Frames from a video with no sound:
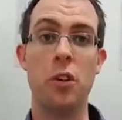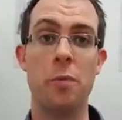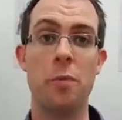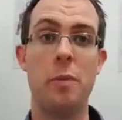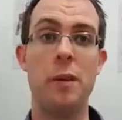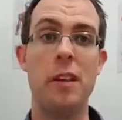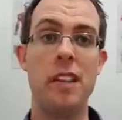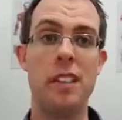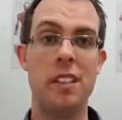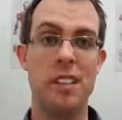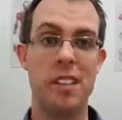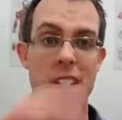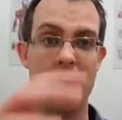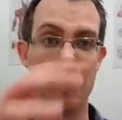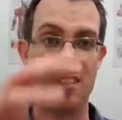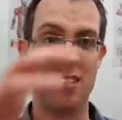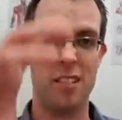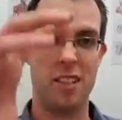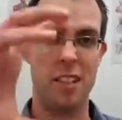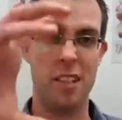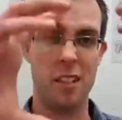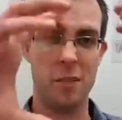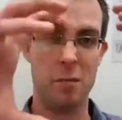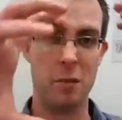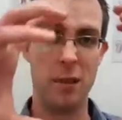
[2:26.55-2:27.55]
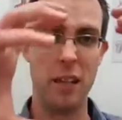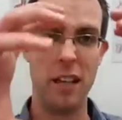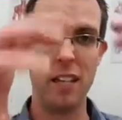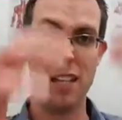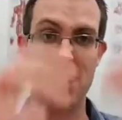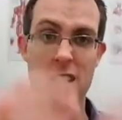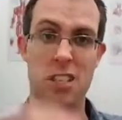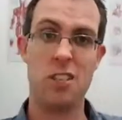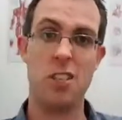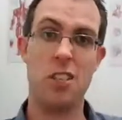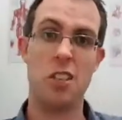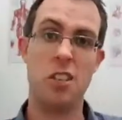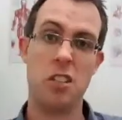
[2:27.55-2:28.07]
a big, dinner plate
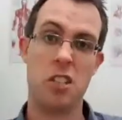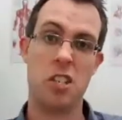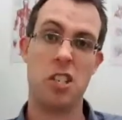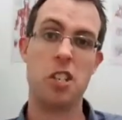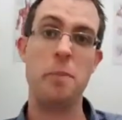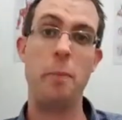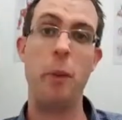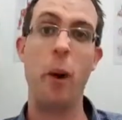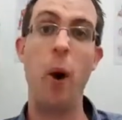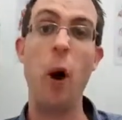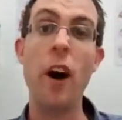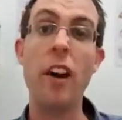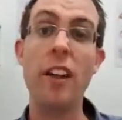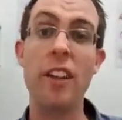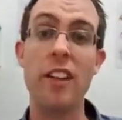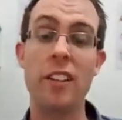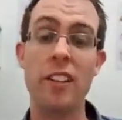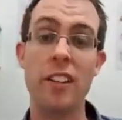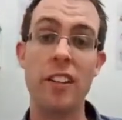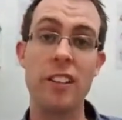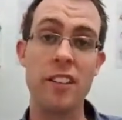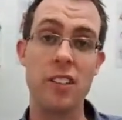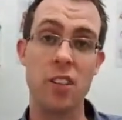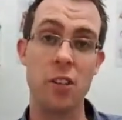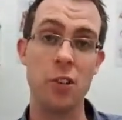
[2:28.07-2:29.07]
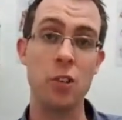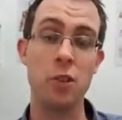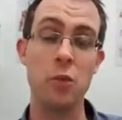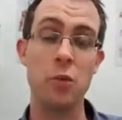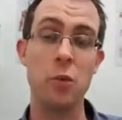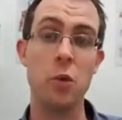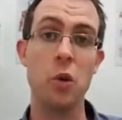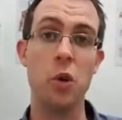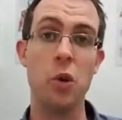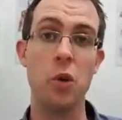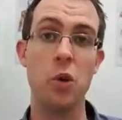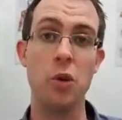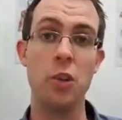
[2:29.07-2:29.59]
sized spider that's on the
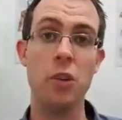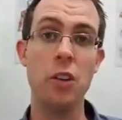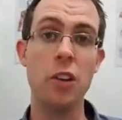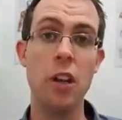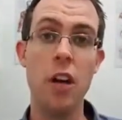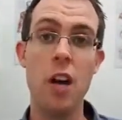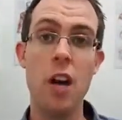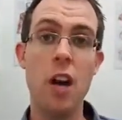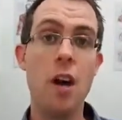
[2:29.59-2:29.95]
wall,